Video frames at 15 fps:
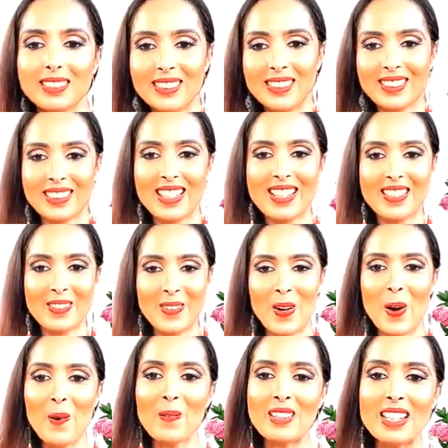All right, so are we
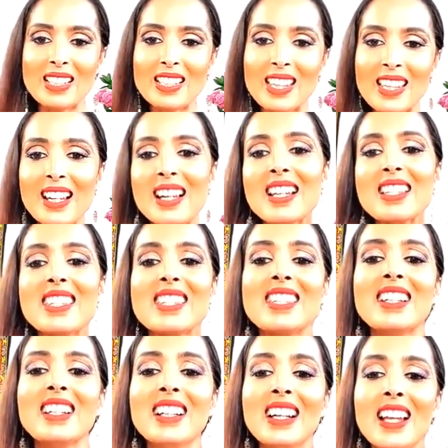opening to this?
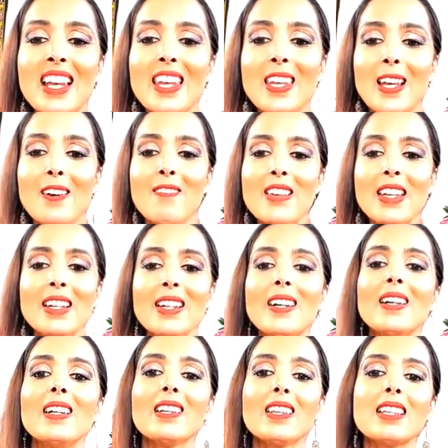Loving
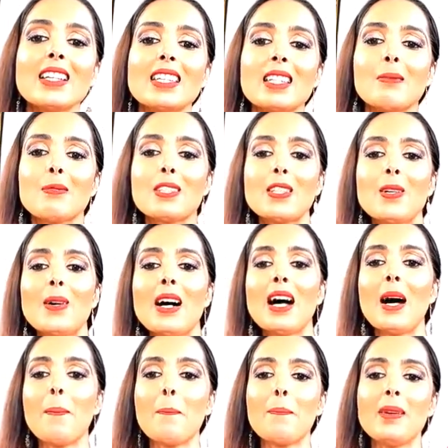all this. I'm so
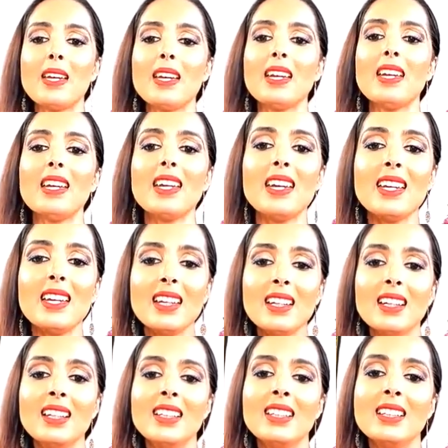happy.
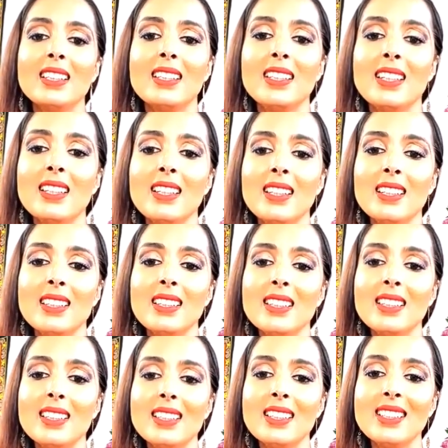
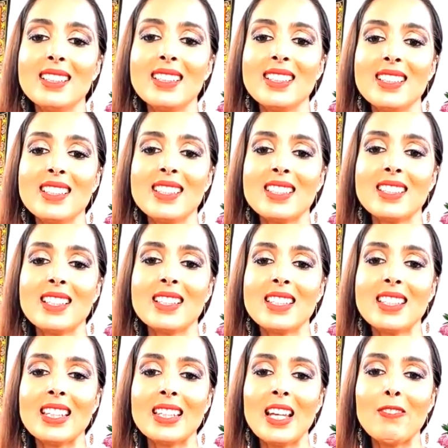Yes, such a
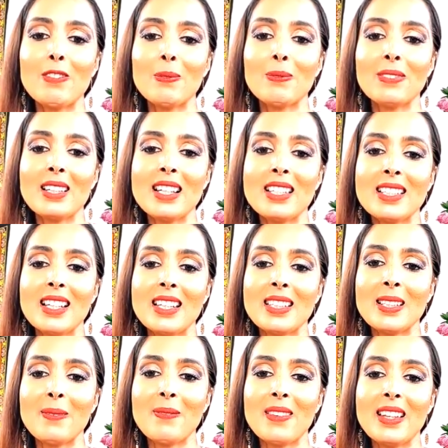delightful place to end
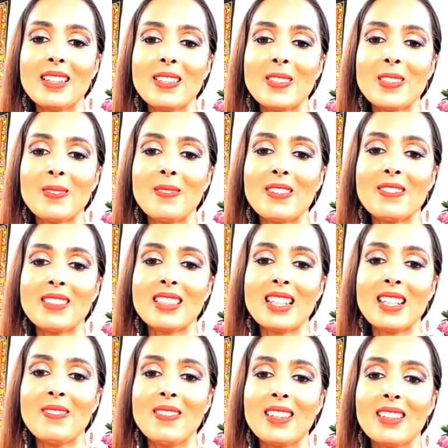up. Thank you so much for
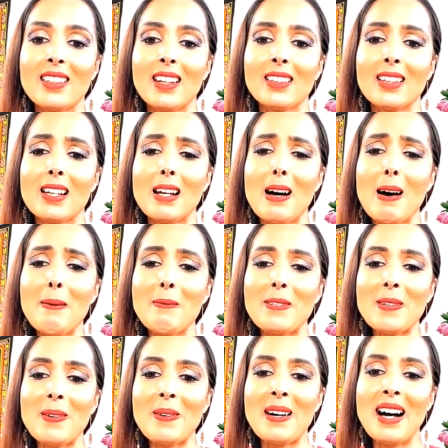sending me here, God. I'm
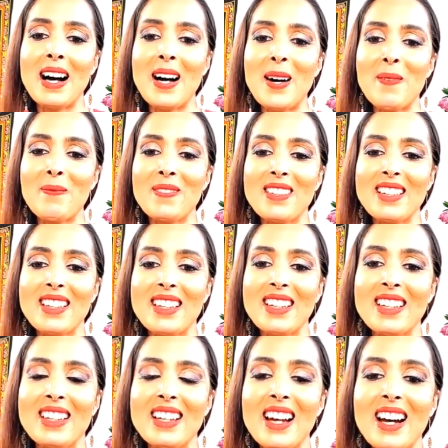so
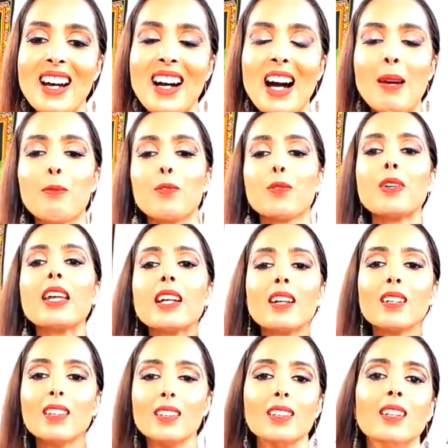happy. Yeah, I'm
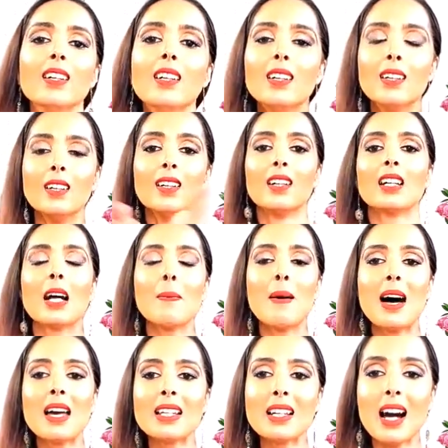regal. Come
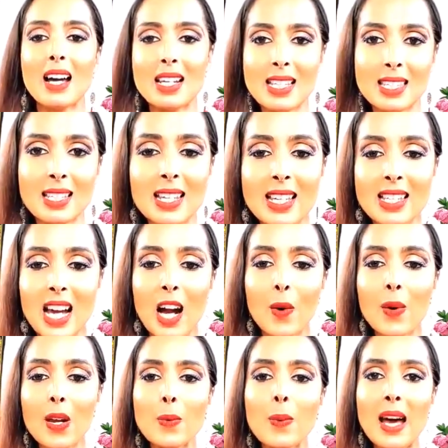on, goddesses. Are
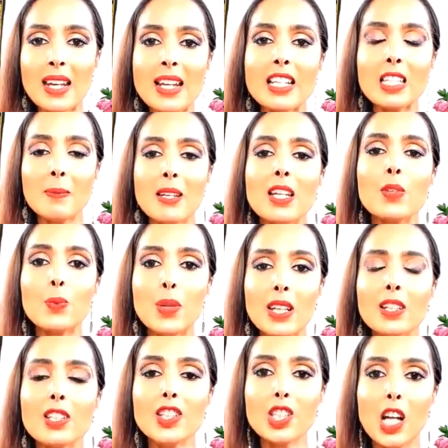we ready to be
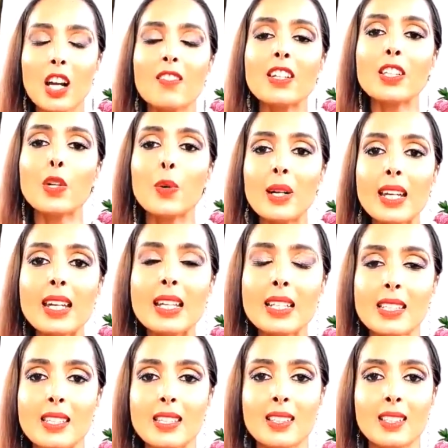regal sovereign
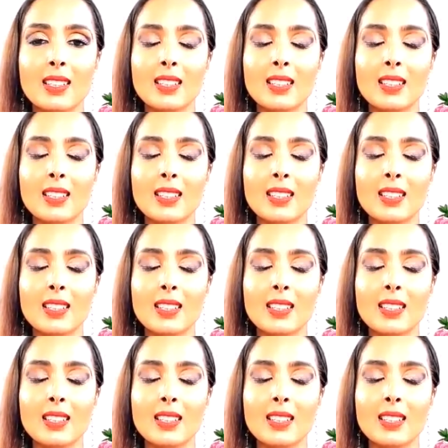queens?